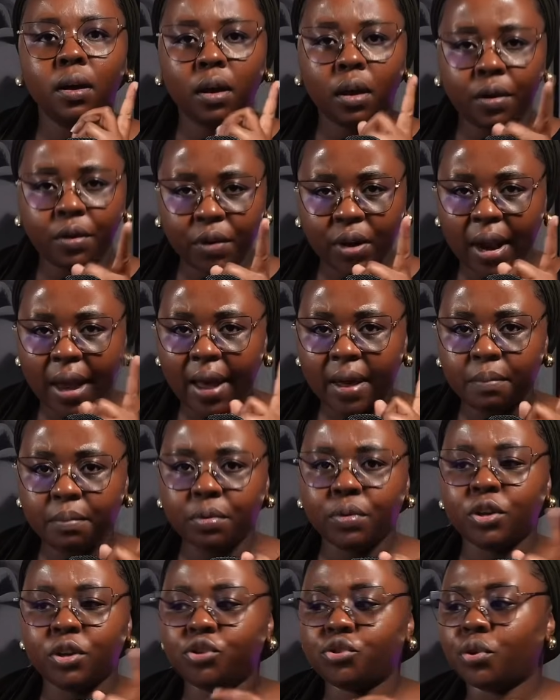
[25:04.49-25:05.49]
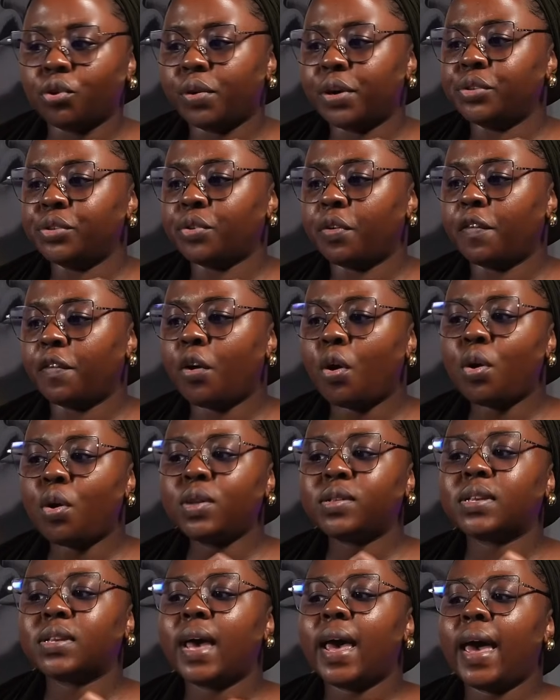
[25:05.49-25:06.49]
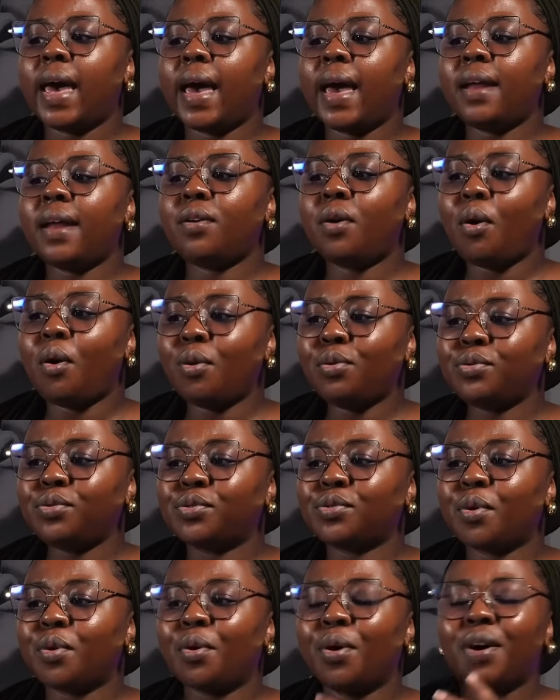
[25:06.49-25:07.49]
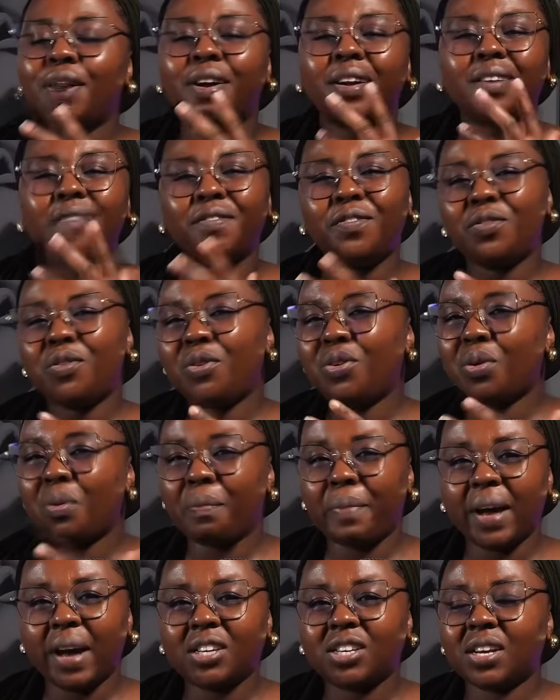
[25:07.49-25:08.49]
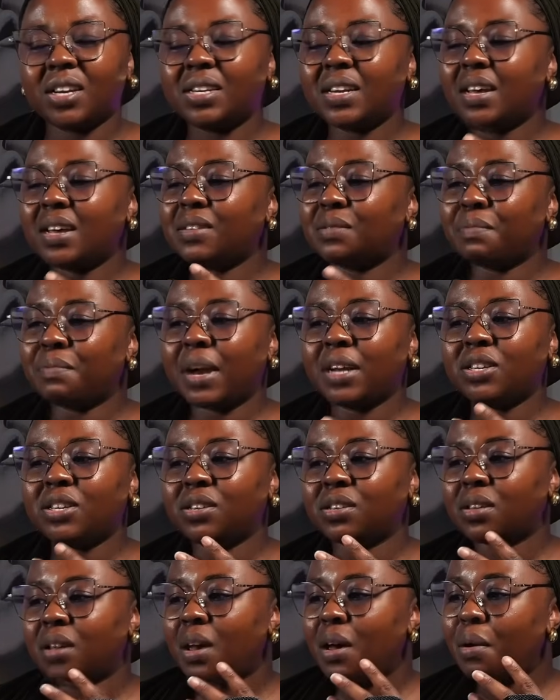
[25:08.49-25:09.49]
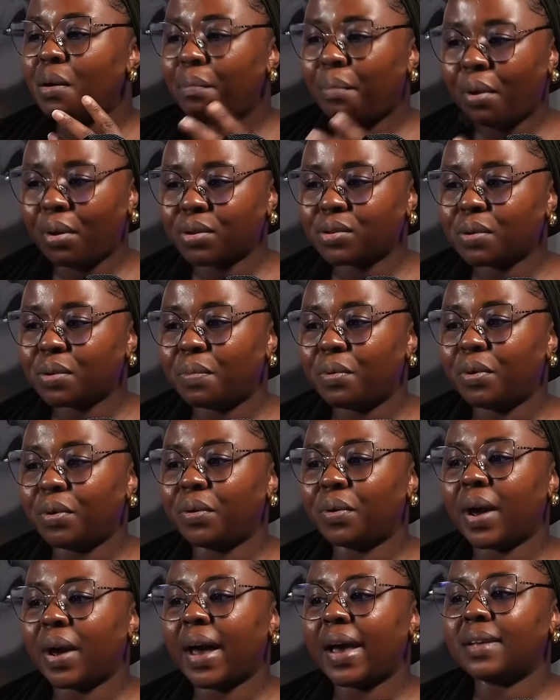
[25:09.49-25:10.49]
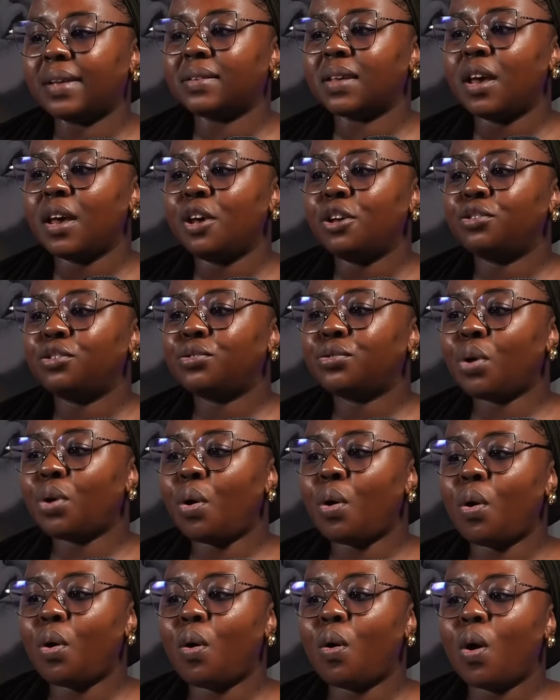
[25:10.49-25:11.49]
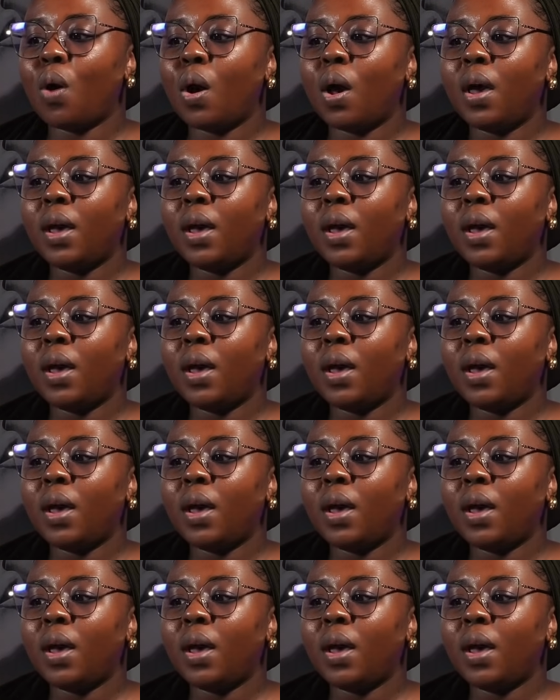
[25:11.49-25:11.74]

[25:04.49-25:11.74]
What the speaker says: a reliable insurance, of course, and also review your budget as much as possible, you guys. So